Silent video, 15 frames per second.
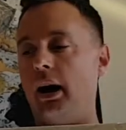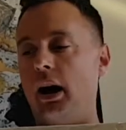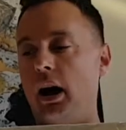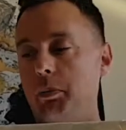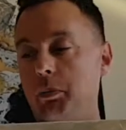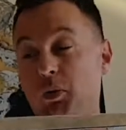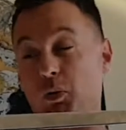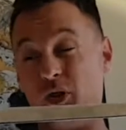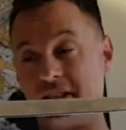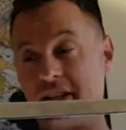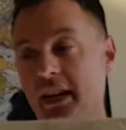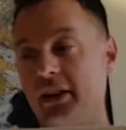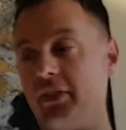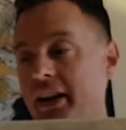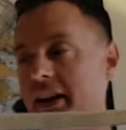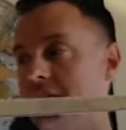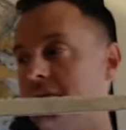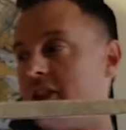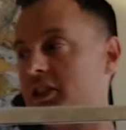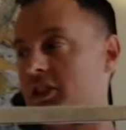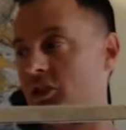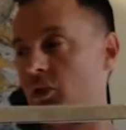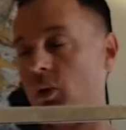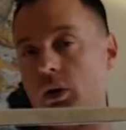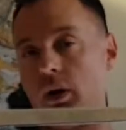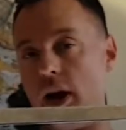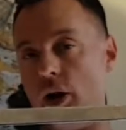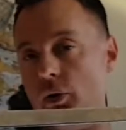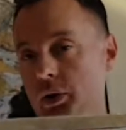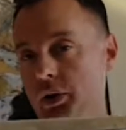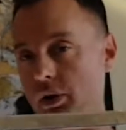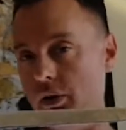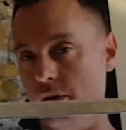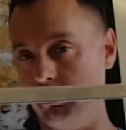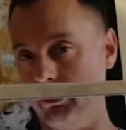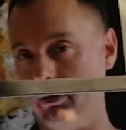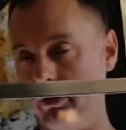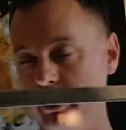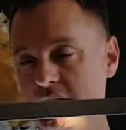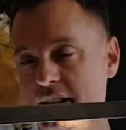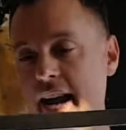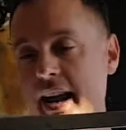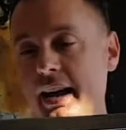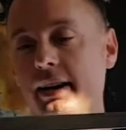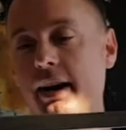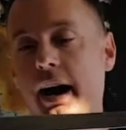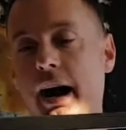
once again, if I gave this a score out of 10,